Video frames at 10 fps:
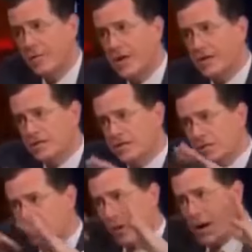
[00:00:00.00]
Maybe they're actually
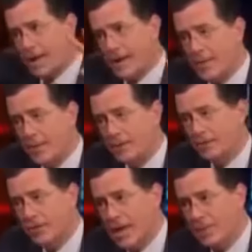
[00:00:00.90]
spraying
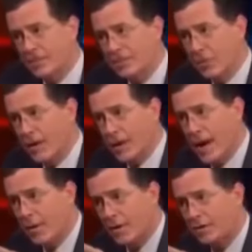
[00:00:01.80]
chemicals into the atmosphere right
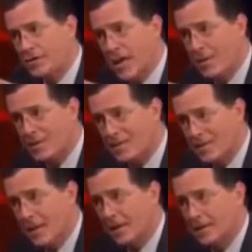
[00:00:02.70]
now, and Uncle Sam isn't
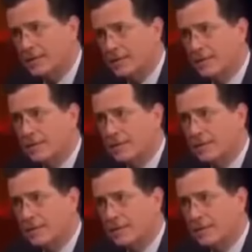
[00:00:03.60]
telling us.